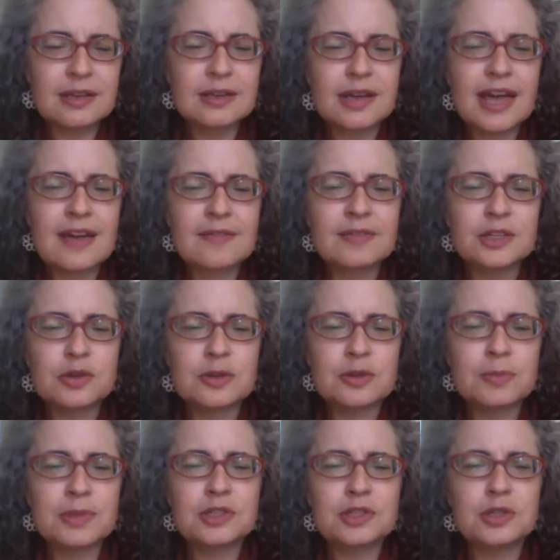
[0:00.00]
having a
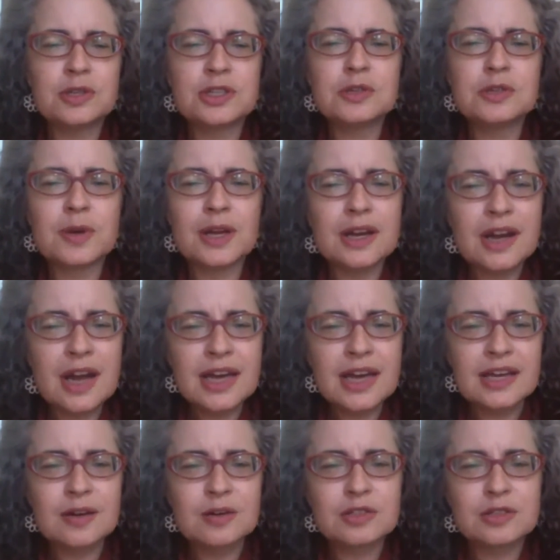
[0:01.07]
treatment that you can do at
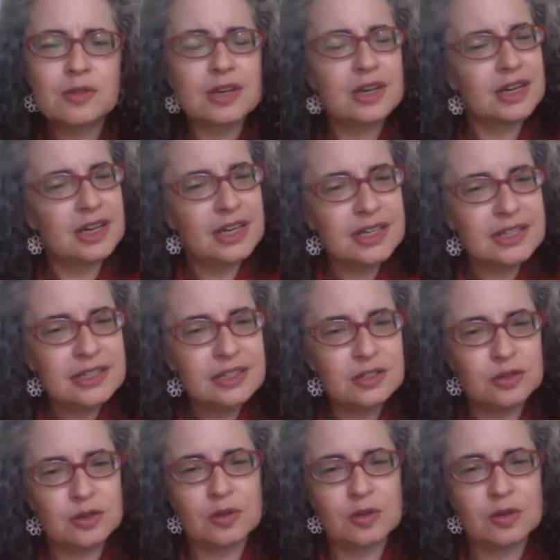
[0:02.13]
night so that it isn't
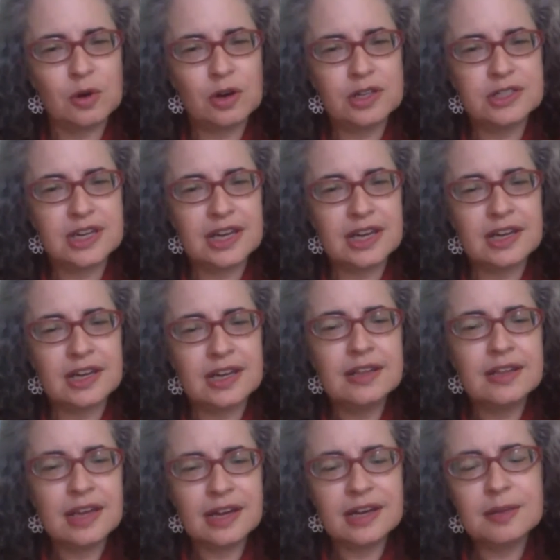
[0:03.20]
during the workday,
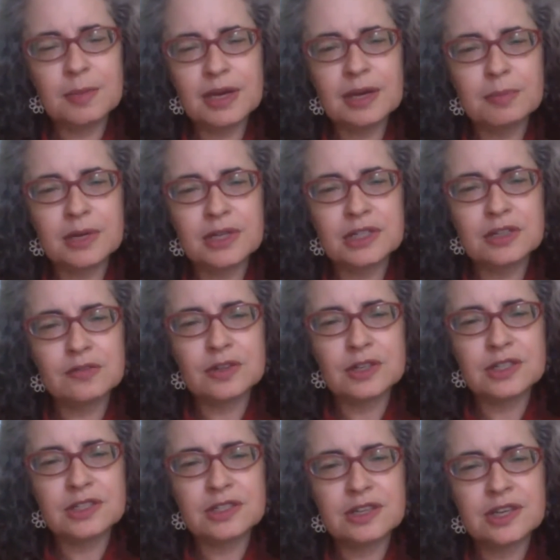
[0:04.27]
that can make a big
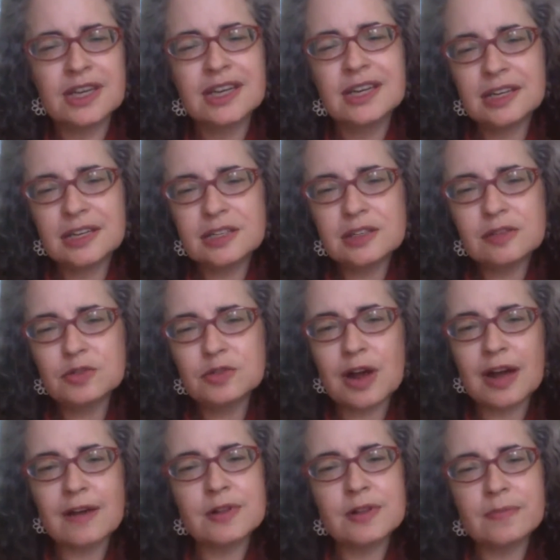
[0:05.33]
difference. Ease of
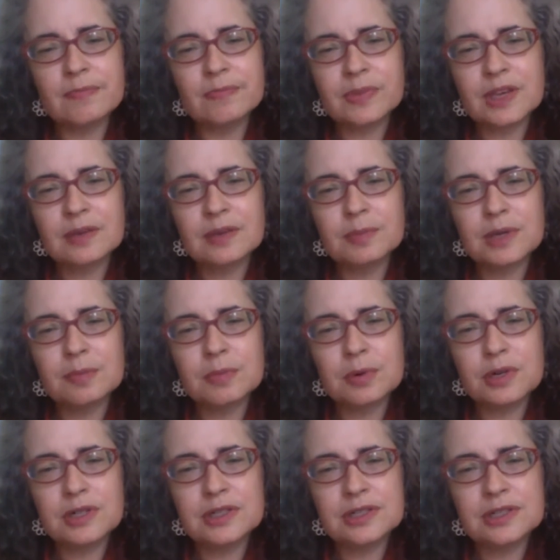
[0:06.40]
travel can be
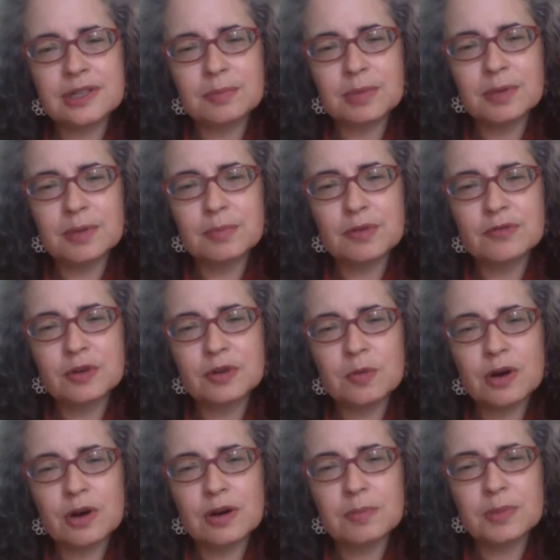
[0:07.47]
important to some people for
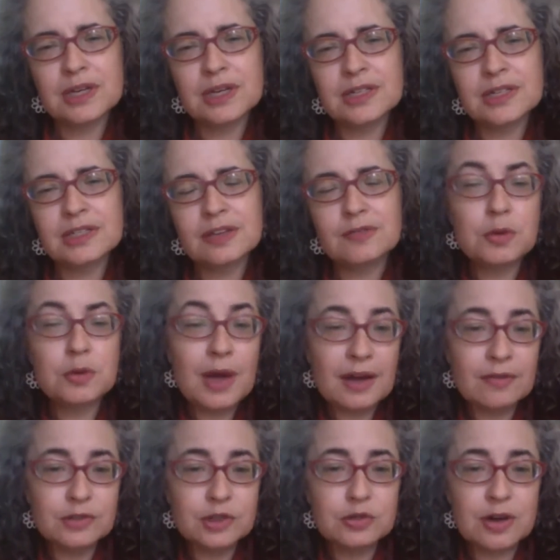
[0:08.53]
work, because if you
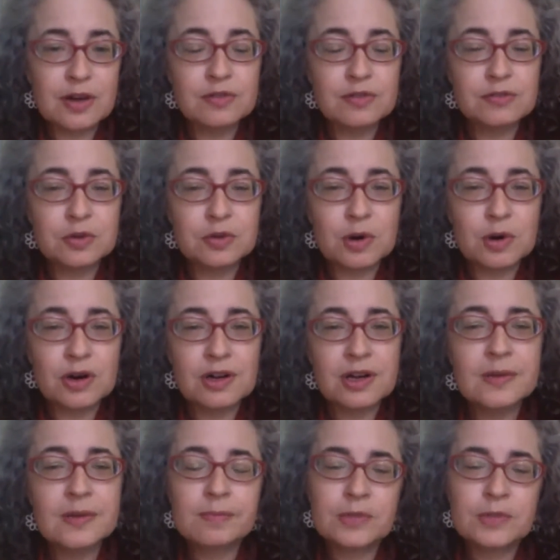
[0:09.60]
have to travel for work,
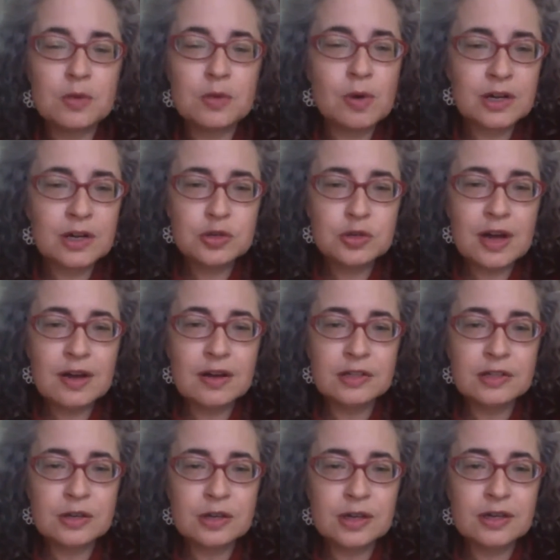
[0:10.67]
you want to try
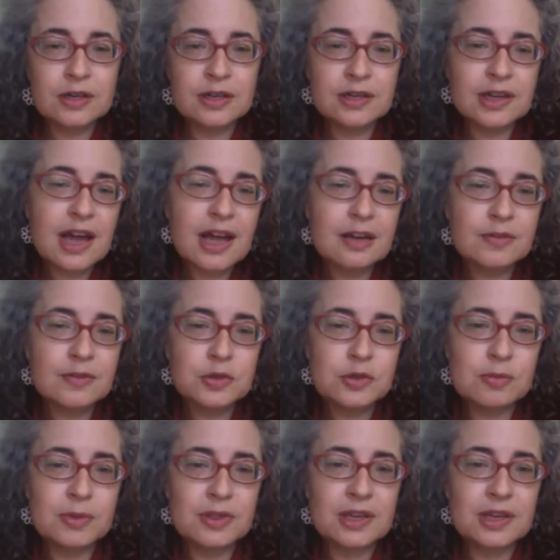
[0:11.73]
a kind of a
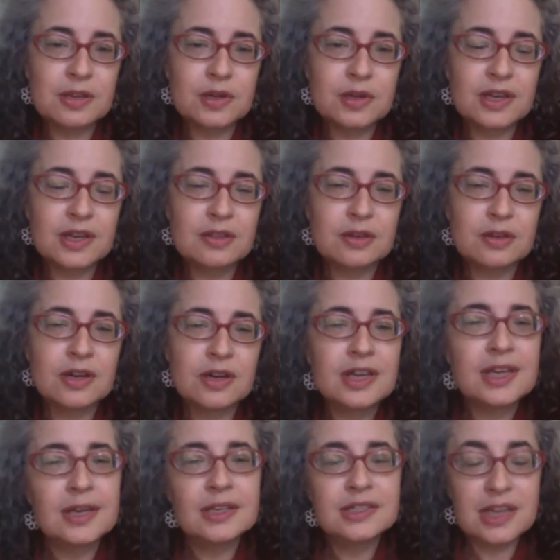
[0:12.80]
treatment that you can either
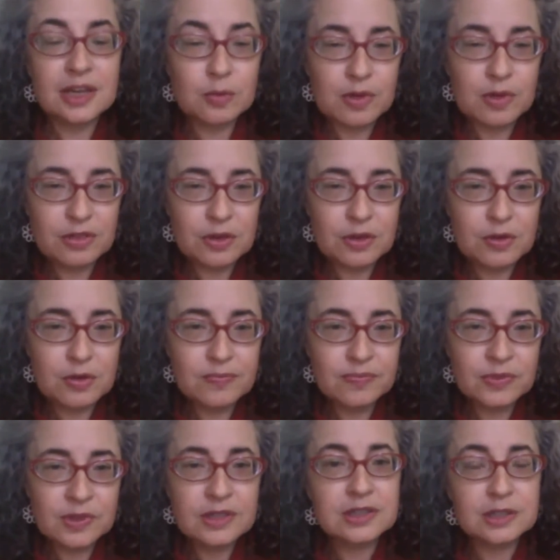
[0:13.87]
take with you
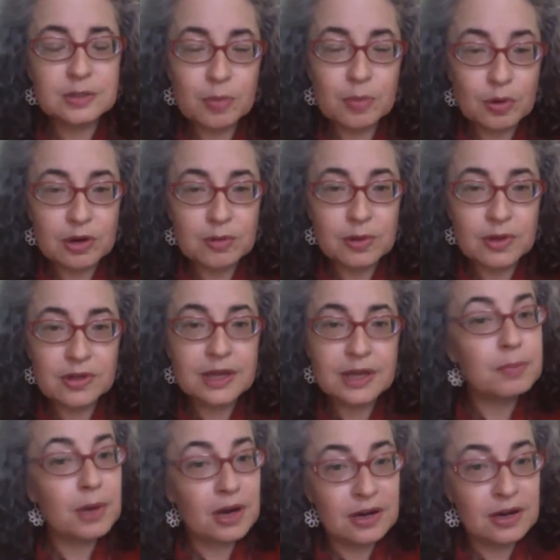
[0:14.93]
because it's portable,
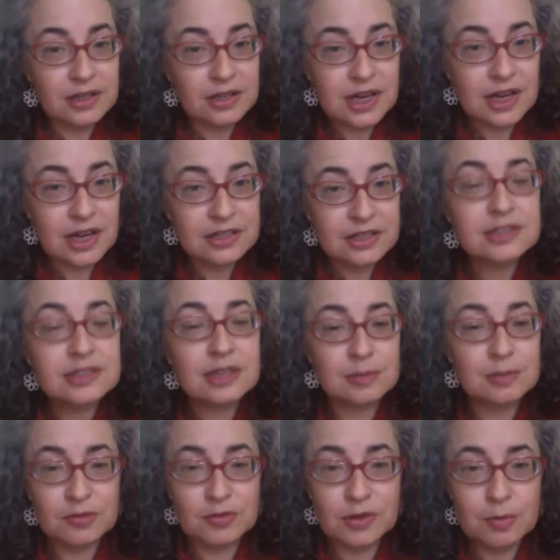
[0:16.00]
like peritoneal dialysis can
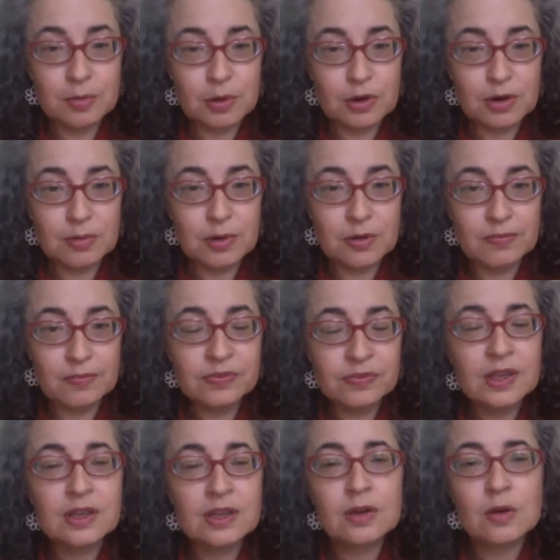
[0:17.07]
be very portable,
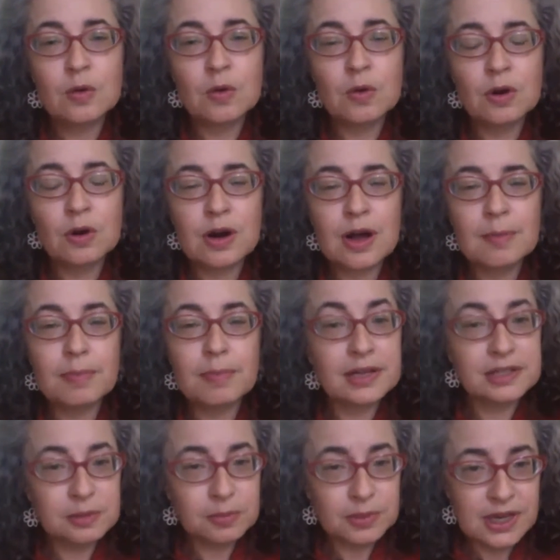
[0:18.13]
or
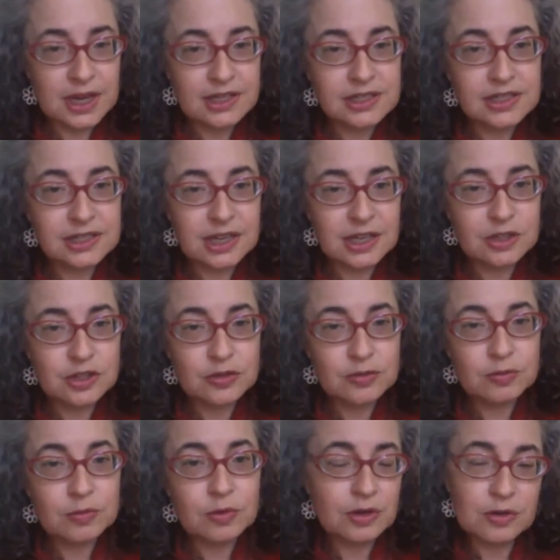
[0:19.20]
possibly next stage
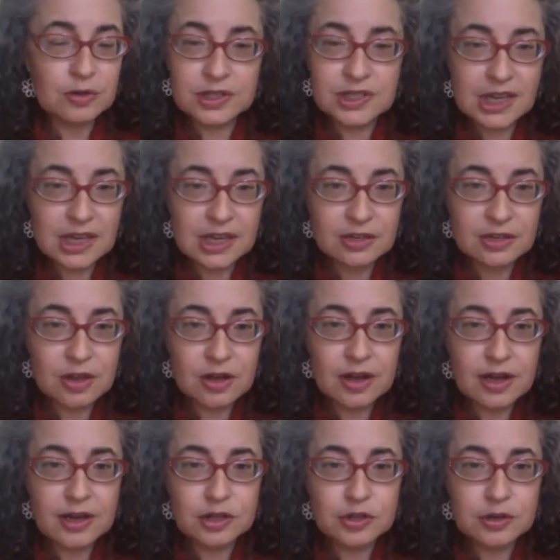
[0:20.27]
where you can take it along
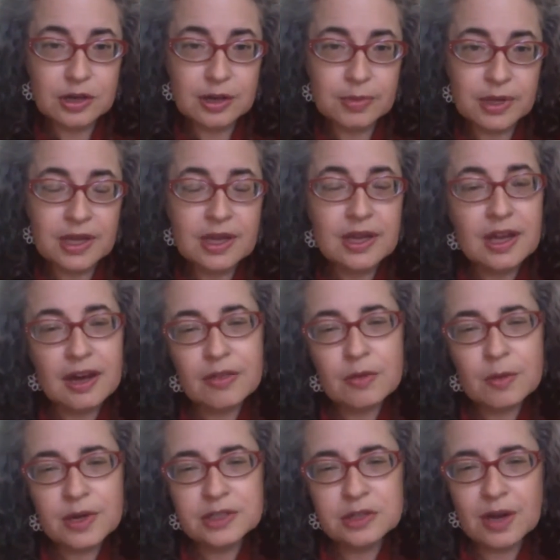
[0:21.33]
on a trip.
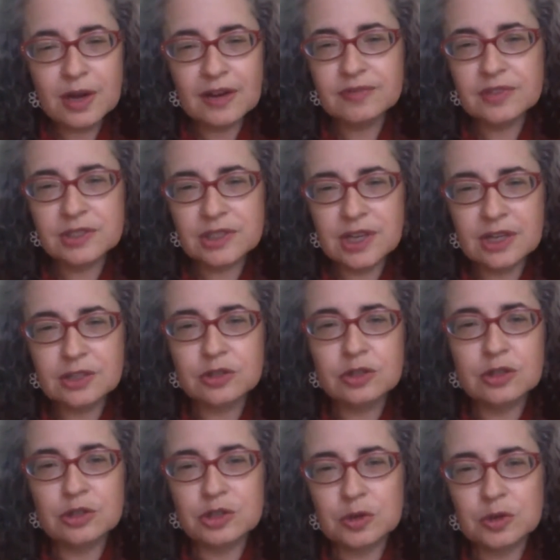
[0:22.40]
Otherwise, you have to schedule
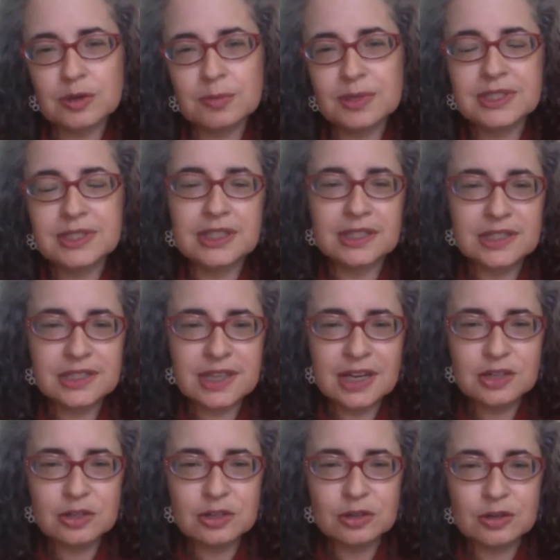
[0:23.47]
your treatments in
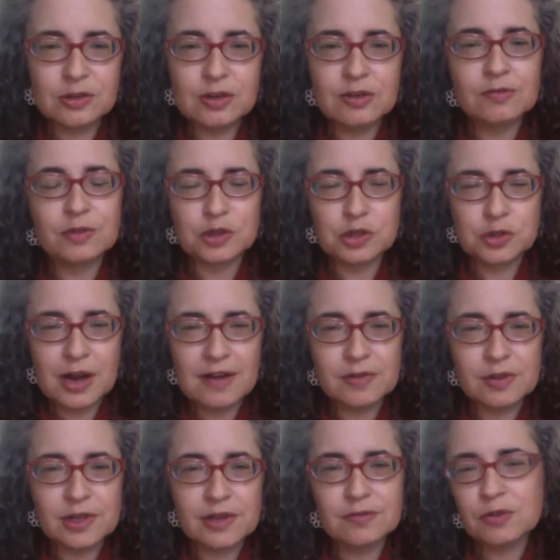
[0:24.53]
center for
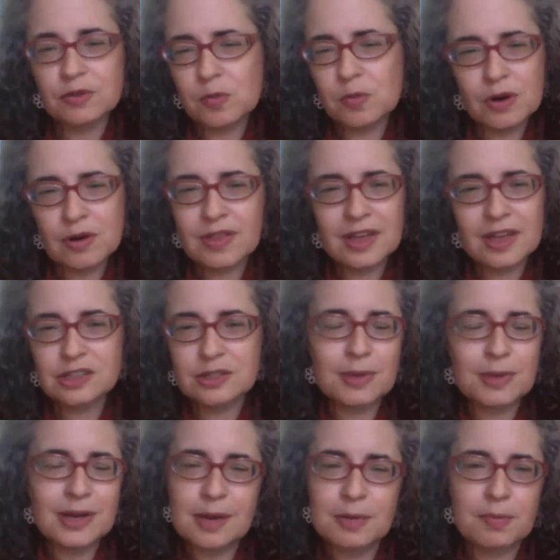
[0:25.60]
travel, and for work that just
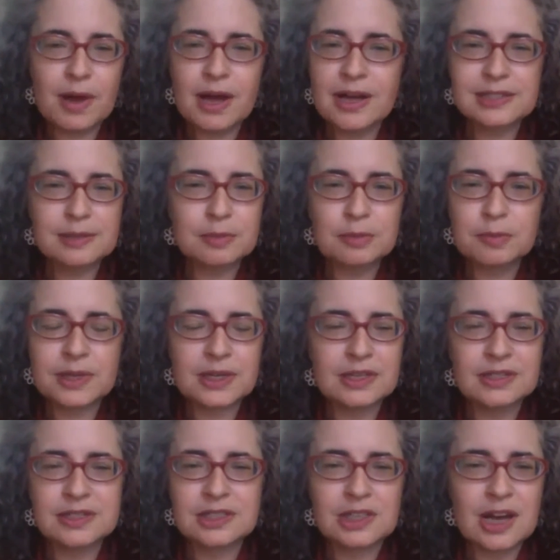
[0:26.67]
may not be possible
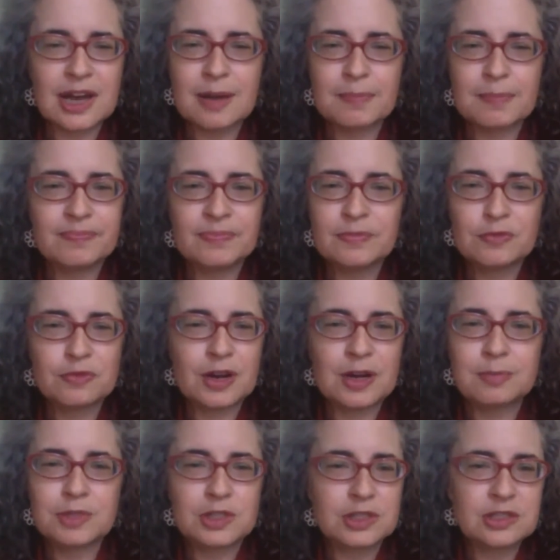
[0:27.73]
because the time
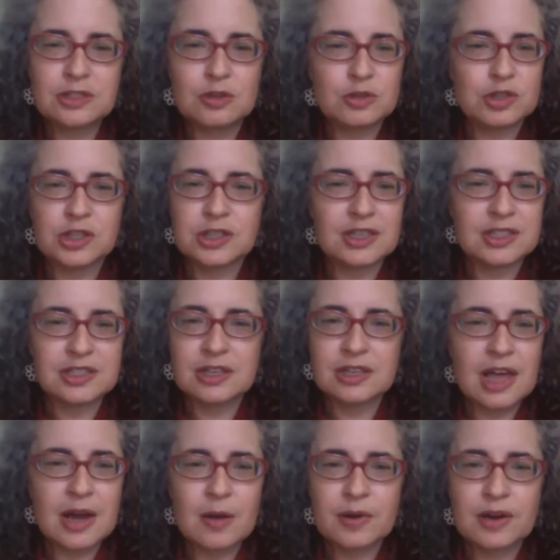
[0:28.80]
frame just usually doesn't
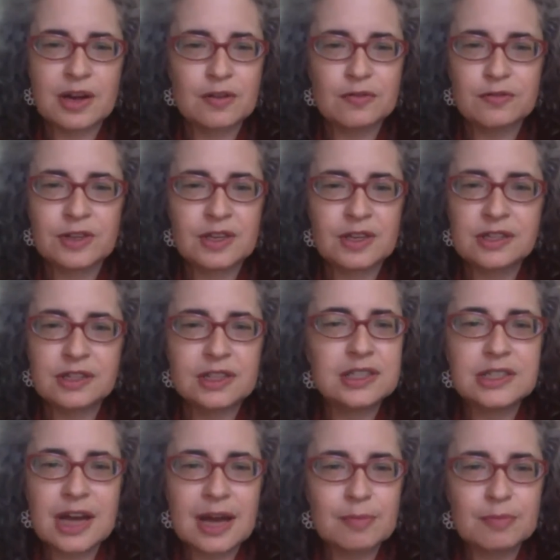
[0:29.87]
allow enough lead
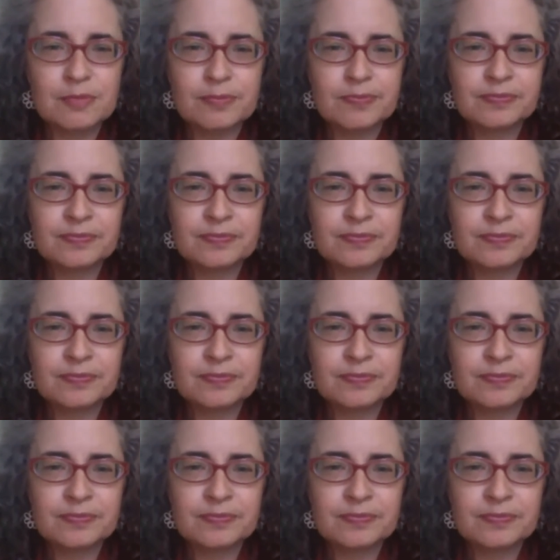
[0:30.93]
time.